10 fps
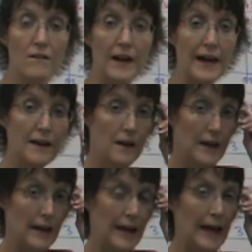
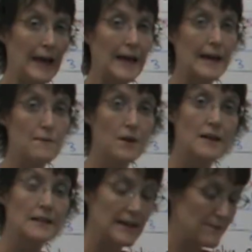Okay? And I'm
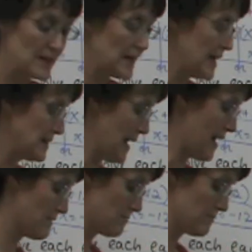going to leave it like
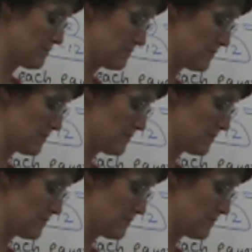that.